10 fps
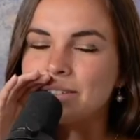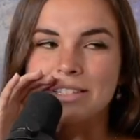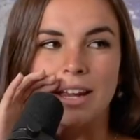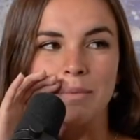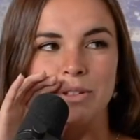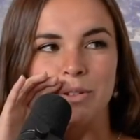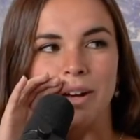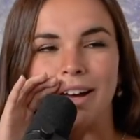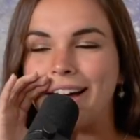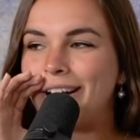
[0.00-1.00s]
Now it's time
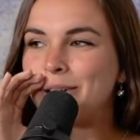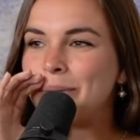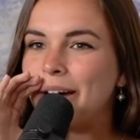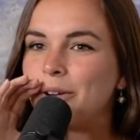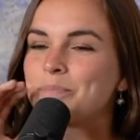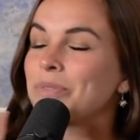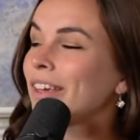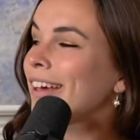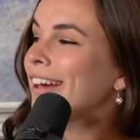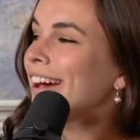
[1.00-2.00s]
to out him out.
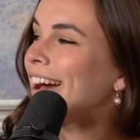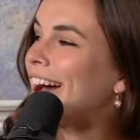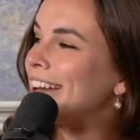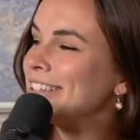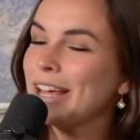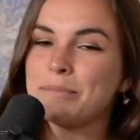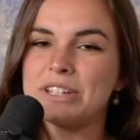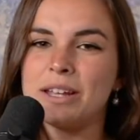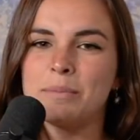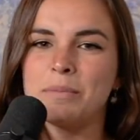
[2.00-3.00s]
I
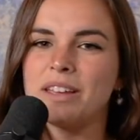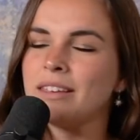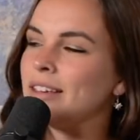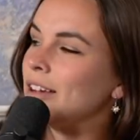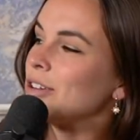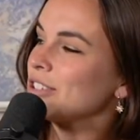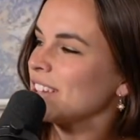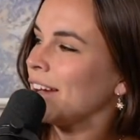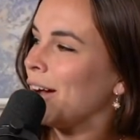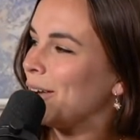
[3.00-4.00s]
DM'd him
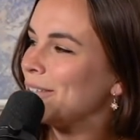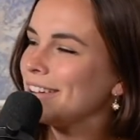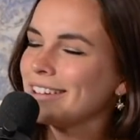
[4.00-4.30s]
years ago.